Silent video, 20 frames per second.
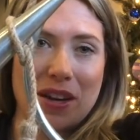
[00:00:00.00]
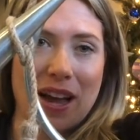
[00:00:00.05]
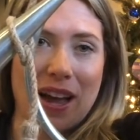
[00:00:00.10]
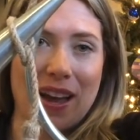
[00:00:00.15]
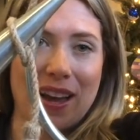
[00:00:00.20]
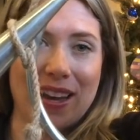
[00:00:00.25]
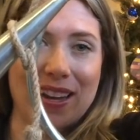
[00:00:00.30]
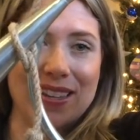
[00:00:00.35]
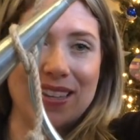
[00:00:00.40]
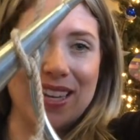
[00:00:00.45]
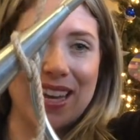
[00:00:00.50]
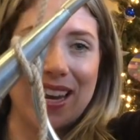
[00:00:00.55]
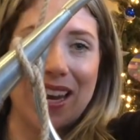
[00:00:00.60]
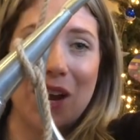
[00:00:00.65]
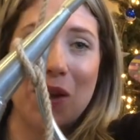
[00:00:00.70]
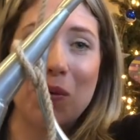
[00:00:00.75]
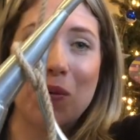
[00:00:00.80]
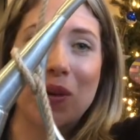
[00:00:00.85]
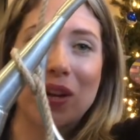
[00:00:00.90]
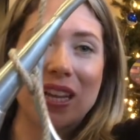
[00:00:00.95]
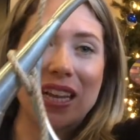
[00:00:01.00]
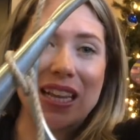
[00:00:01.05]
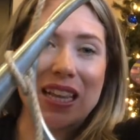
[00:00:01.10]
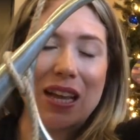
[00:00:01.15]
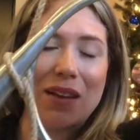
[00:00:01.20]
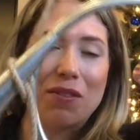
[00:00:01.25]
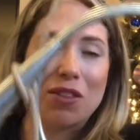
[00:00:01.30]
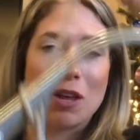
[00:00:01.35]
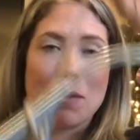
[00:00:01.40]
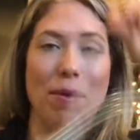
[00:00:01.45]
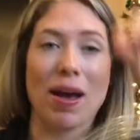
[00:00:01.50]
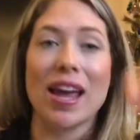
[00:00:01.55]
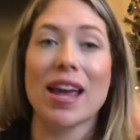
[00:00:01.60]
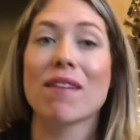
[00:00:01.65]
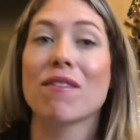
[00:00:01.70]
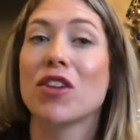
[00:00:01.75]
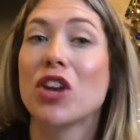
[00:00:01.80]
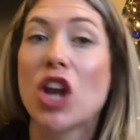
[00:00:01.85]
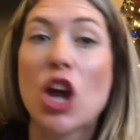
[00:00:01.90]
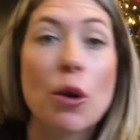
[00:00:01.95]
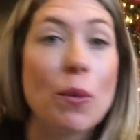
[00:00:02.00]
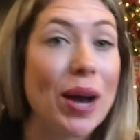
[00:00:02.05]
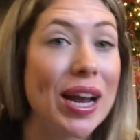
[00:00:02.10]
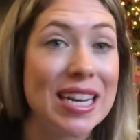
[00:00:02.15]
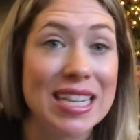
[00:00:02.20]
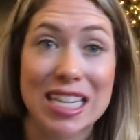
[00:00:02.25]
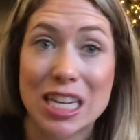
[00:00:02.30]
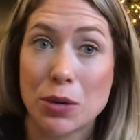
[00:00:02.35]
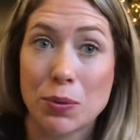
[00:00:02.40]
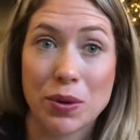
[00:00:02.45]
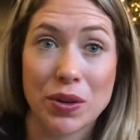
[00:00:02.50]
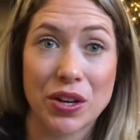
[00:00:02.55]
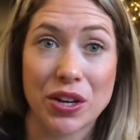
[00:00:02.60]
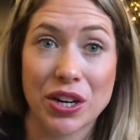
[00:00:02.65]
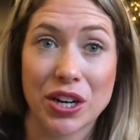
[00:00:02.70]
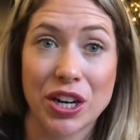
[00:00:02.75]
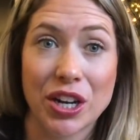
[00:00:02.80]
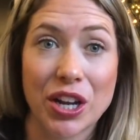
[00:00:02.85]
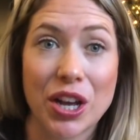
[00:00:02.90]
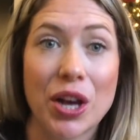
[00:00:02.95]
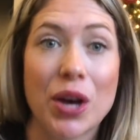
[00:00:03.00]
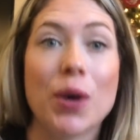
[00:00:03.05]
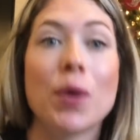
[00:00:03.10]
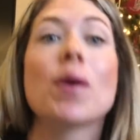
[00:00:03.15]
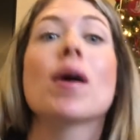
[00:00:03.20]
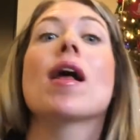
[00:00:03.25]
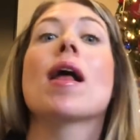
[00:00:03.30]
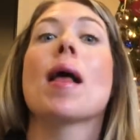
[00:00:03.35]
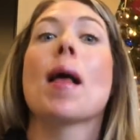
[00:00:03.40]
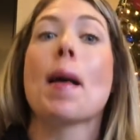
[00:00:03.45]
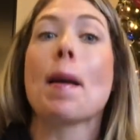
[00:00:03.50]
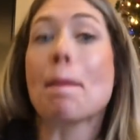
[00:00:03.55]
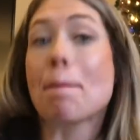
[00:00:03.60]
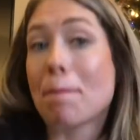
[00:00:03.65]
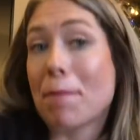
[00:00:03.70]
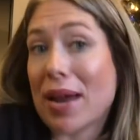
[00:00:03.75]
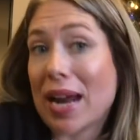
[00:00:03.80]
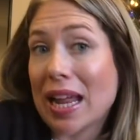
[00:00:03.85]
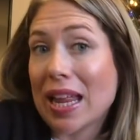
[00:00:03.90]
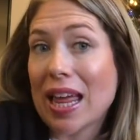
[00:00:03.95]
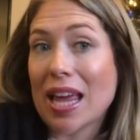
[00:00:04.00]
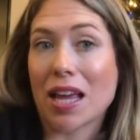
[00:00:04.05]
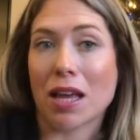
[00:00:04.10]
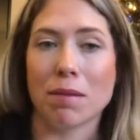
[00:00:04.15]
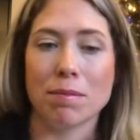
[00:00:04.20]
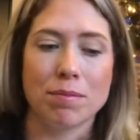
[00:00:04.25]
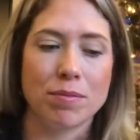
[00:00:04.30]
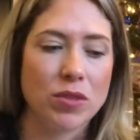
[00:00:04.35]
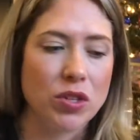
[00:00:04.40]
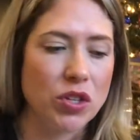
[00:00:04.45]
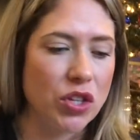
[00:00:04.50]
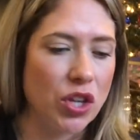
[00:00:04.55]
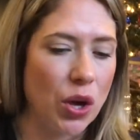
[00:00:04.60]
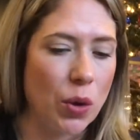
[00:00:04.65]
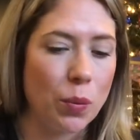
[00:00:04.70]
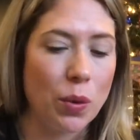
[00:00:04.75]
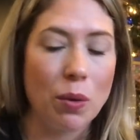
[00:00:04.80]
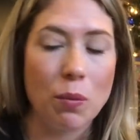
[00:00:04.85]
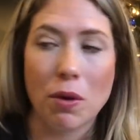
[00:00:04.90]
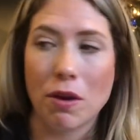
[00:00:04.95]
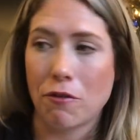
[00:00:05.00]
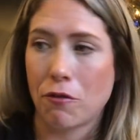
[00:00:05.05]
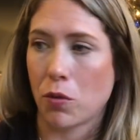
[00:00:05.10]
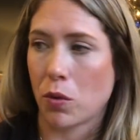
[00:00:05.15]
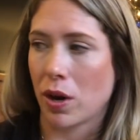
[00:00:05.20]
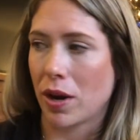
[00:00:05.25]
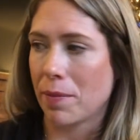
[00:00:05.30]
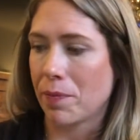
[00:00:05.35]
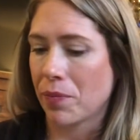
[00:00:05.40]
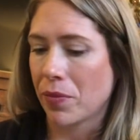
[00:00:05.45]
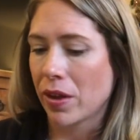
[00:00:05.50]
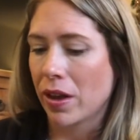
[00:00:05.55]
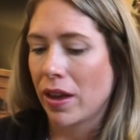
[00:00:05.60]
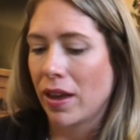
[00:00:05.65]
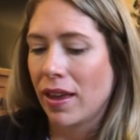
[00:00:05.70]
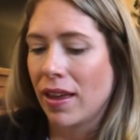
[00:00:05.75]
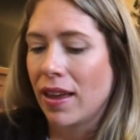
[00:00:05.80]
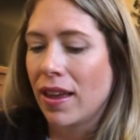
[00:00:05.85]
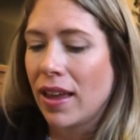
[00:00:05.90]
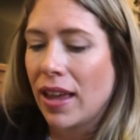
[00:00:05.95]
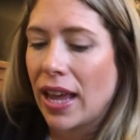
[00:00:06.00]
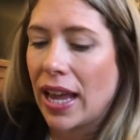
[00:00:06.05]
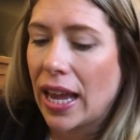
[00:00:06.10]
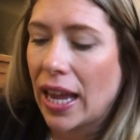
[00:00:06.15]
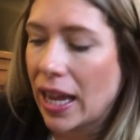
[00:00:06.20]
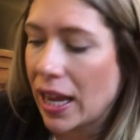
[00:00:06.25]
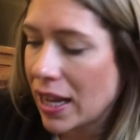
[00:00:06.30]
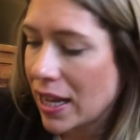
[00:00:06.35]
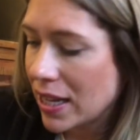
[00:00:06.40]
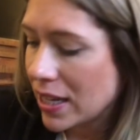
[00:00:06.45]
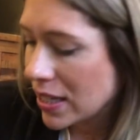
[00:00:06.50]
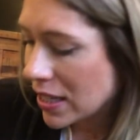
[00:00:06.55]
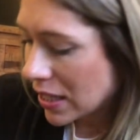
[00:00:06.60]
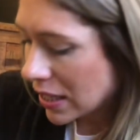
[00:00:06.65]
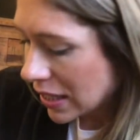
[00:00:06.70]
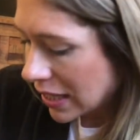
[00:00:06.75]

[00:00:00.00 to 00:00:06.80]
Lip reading: kind, and I really love them. I have no idea where they're gonna go, but I like them, so we went for it. And